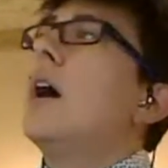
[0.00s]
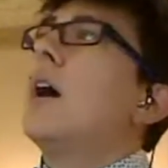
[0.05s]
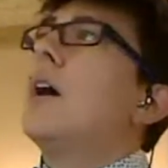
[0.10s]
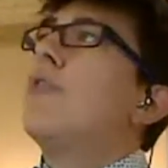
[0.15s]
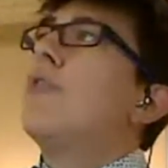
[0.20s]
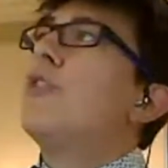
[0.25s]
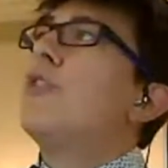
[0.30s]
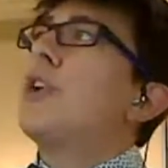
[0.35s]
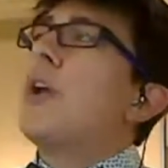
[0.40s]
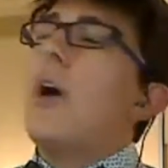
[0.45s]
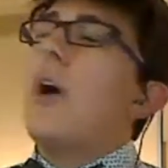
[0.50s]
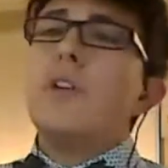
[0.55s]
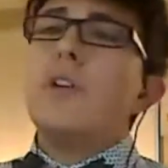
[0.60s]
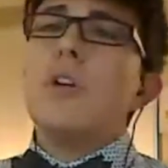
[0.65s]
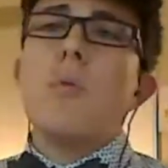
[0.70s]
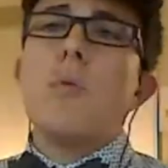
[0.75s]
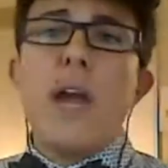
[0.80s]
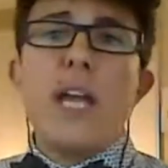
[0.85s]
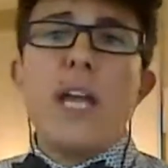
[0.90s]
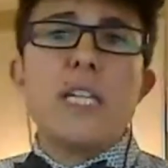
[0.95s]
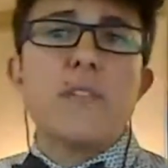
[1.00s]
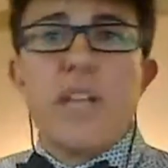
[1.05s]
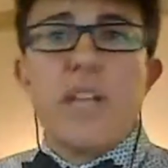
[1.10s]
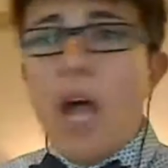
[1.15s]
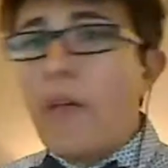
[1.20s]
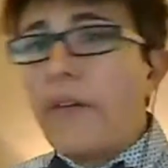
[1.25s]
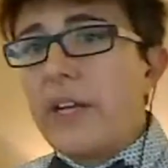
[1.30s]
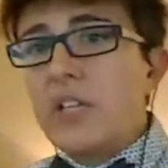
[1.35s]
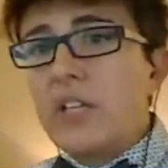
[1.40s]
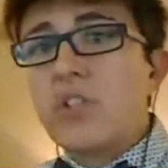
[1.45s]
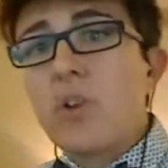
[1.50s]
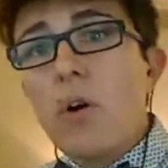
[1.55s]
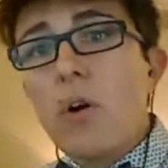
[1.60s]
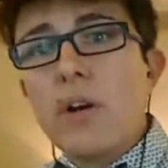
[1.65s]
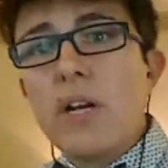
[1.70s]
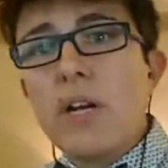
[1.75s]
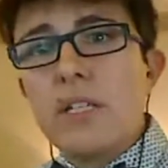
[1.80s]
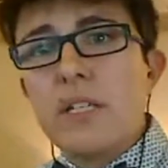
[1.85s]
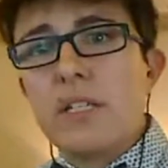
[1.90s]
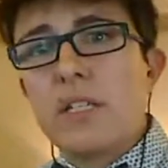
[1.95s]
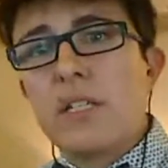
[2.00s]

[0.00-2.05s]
figure out new ways of telling stories